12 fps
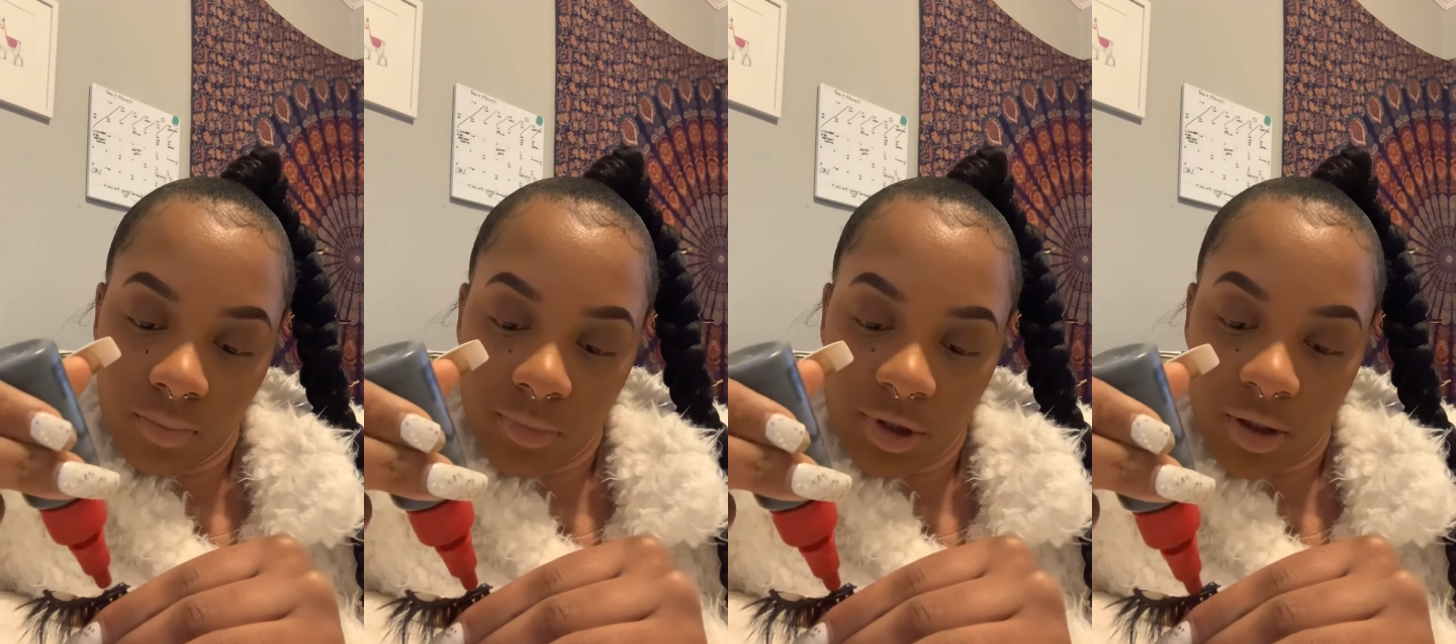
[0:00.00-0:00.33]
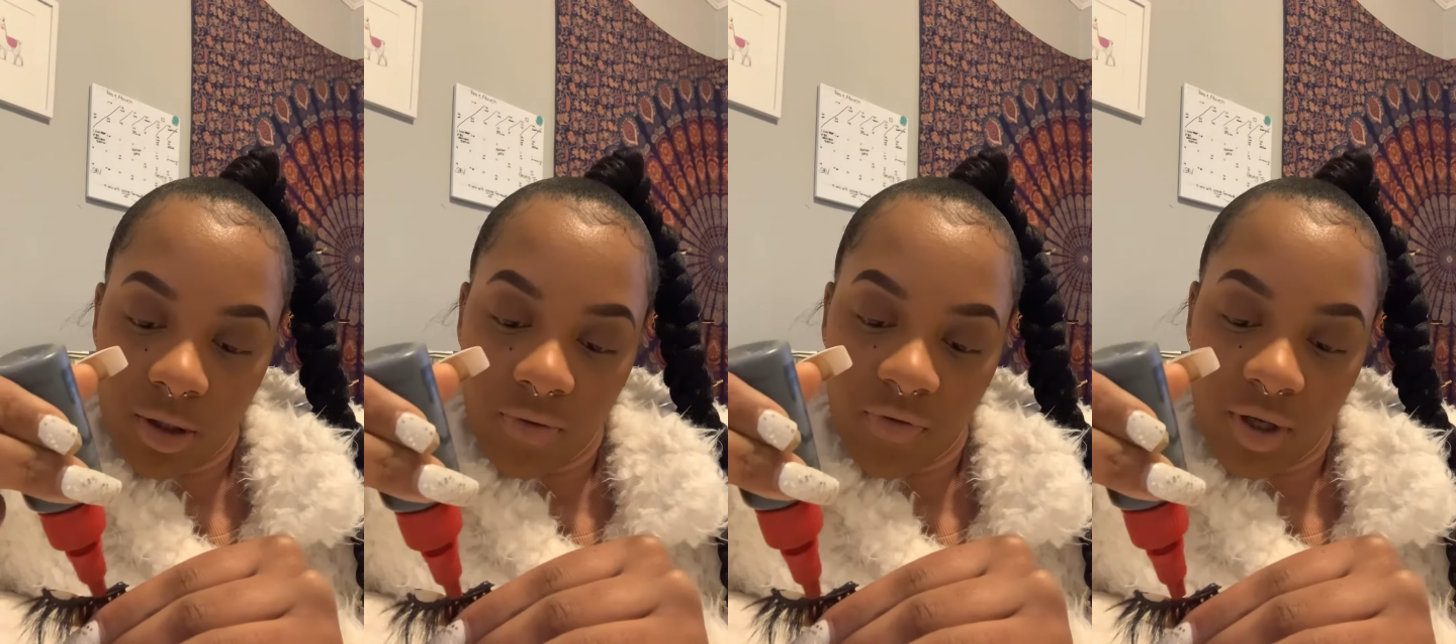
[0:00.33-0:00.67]

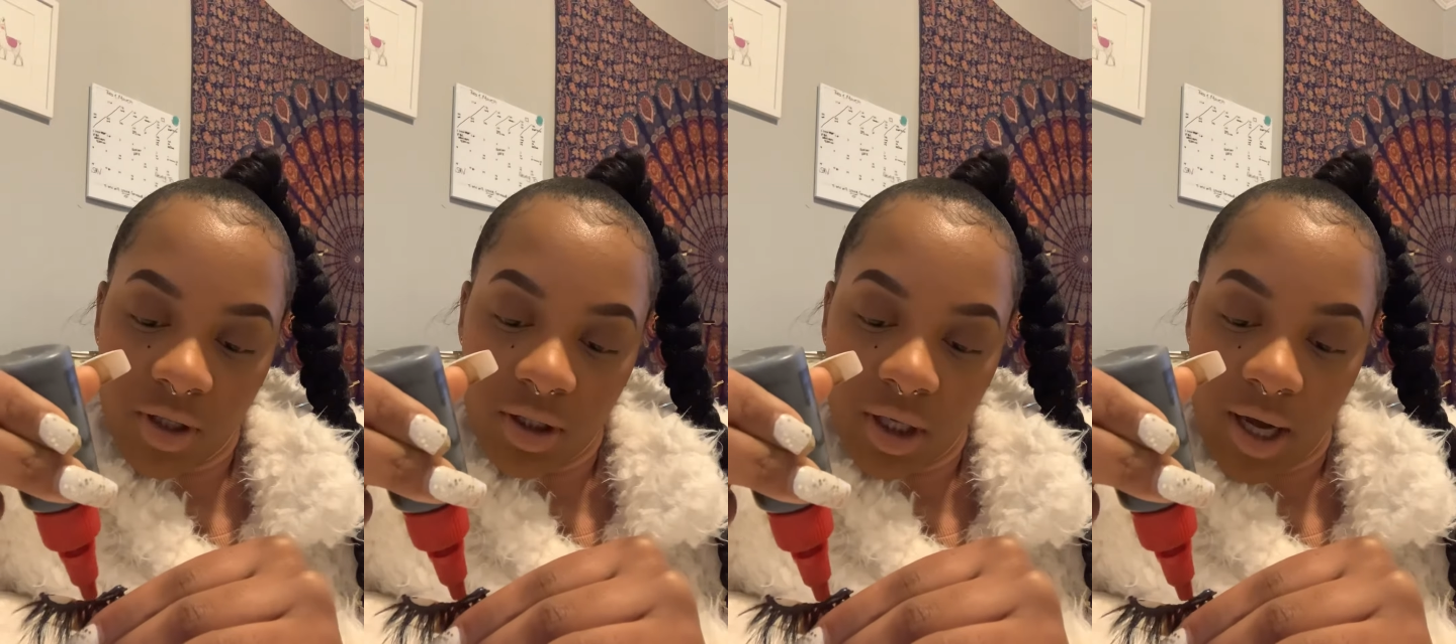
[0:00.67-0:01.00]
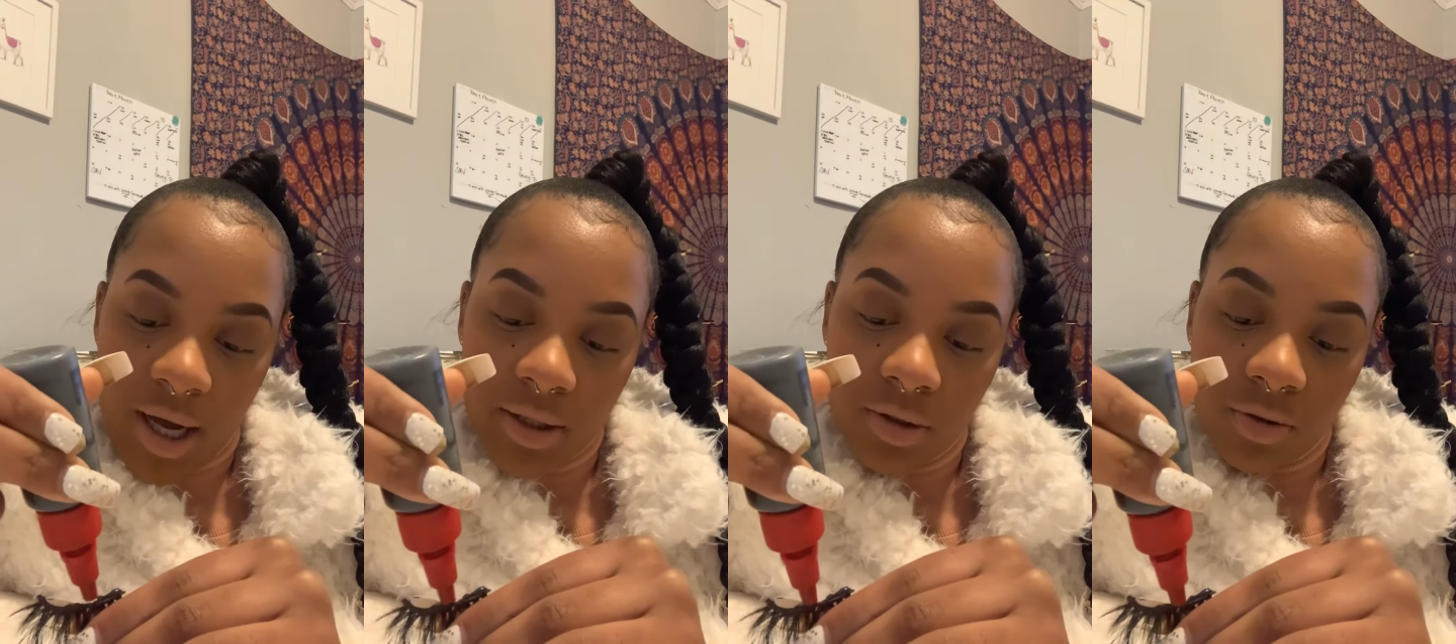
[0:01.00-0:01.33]
So the first thing
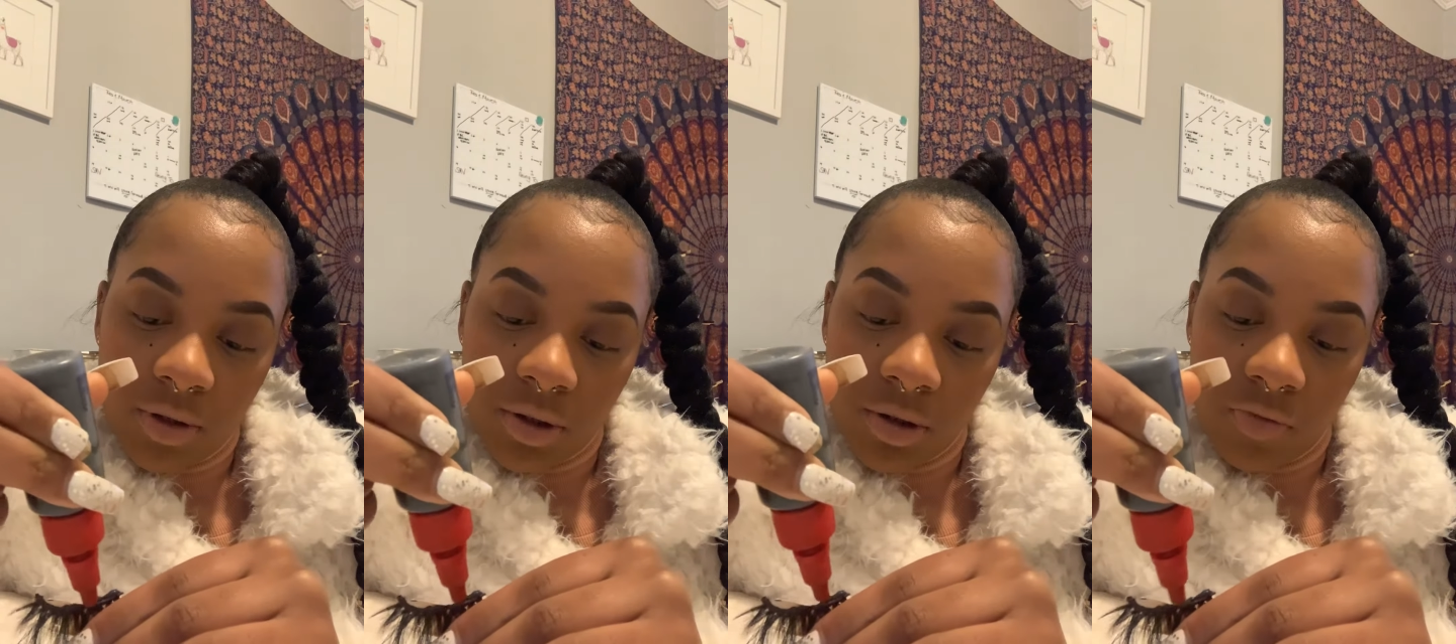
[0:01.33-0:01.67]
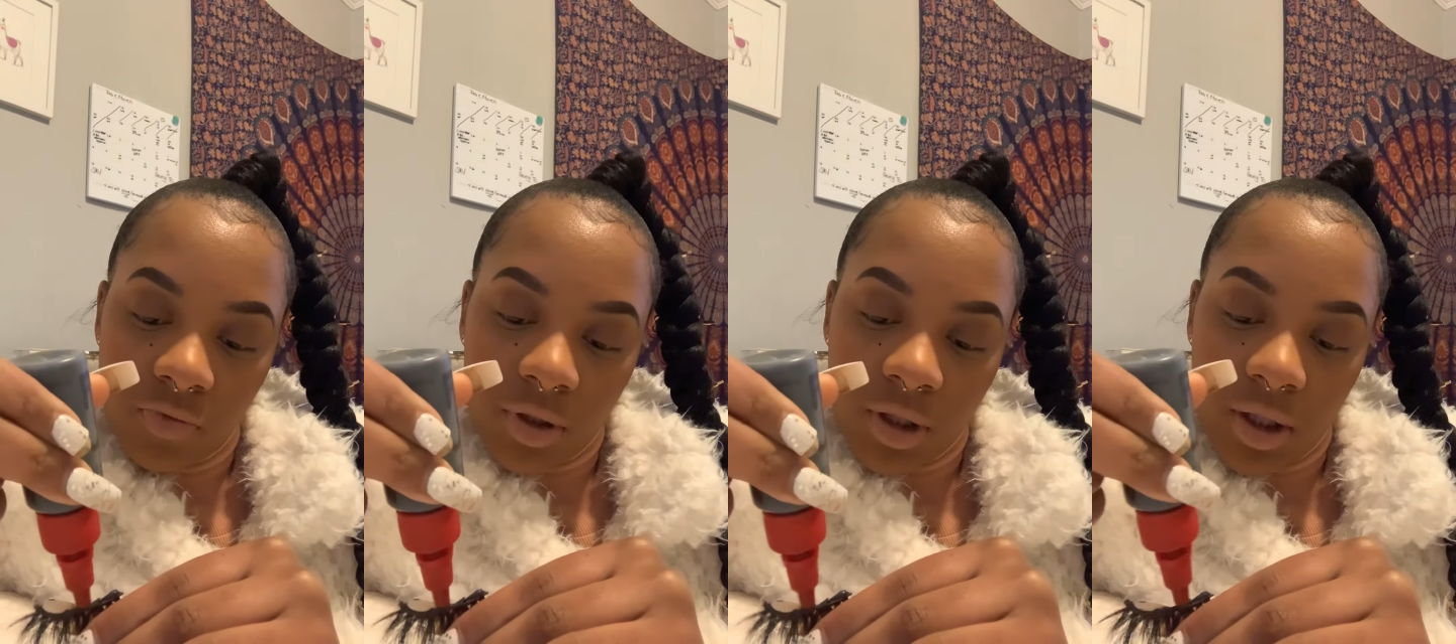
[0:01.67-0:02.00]
I do is
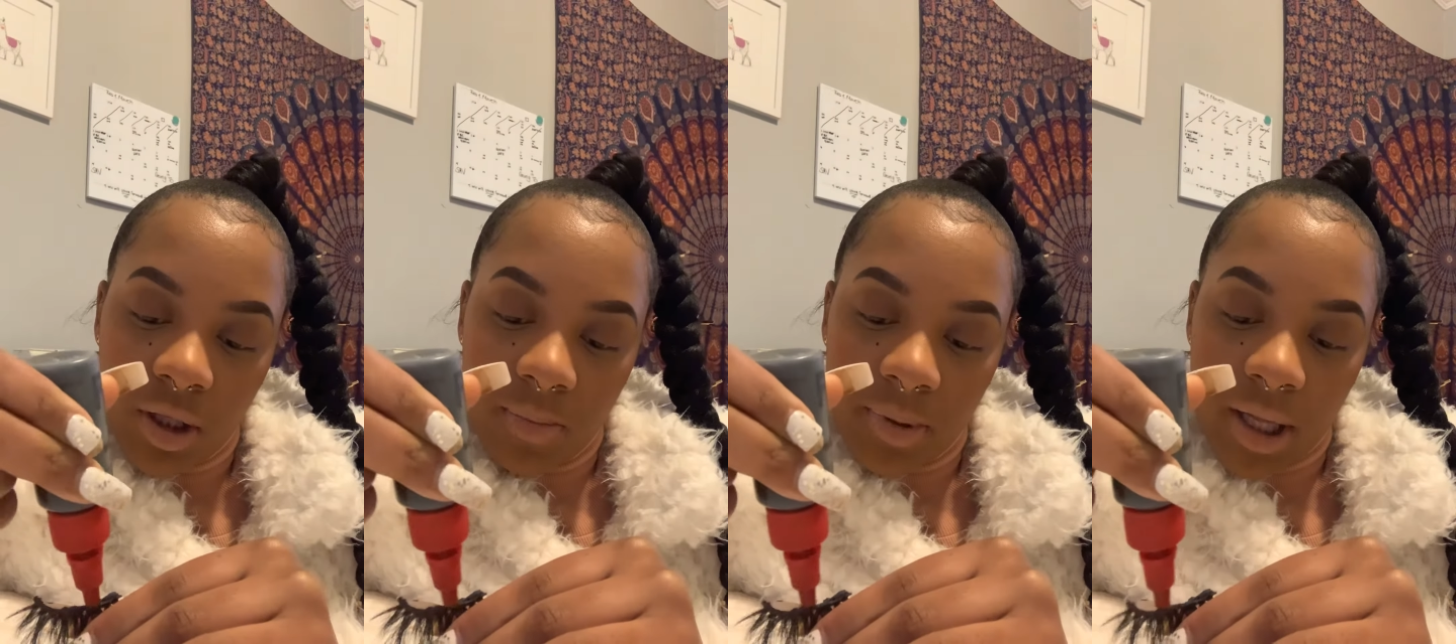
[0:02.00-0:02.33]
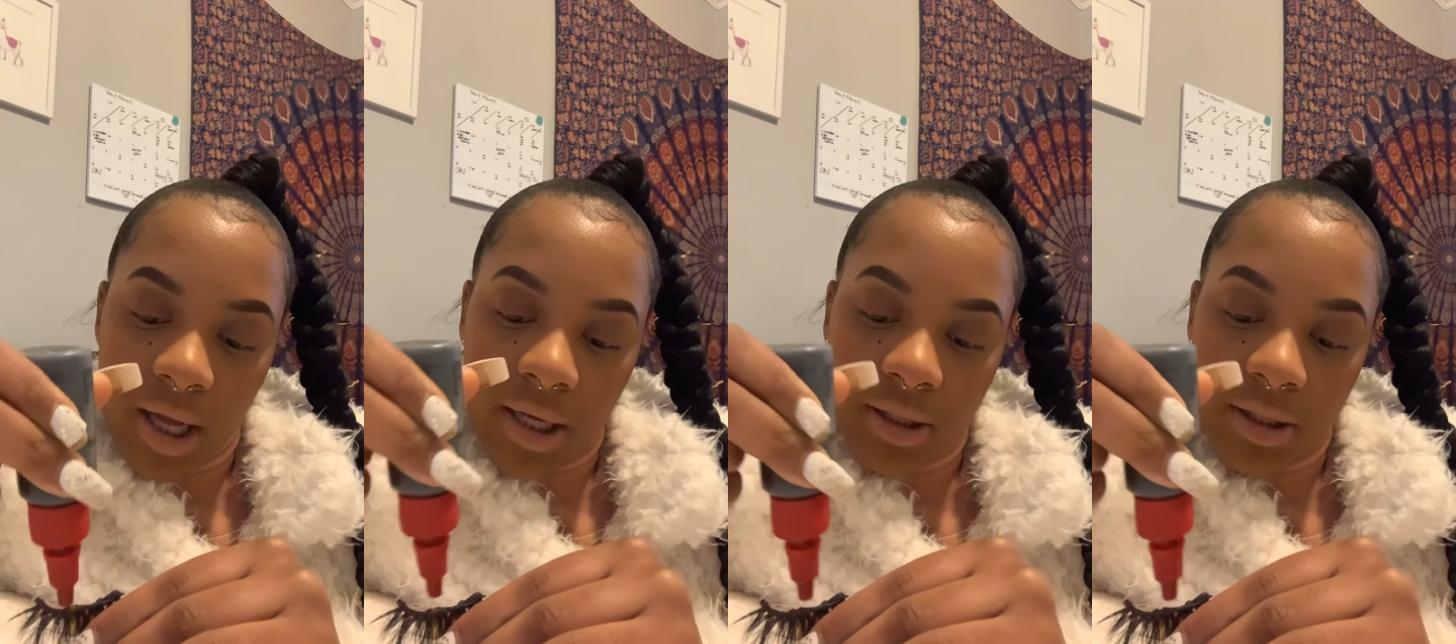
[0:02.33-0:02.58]
really apply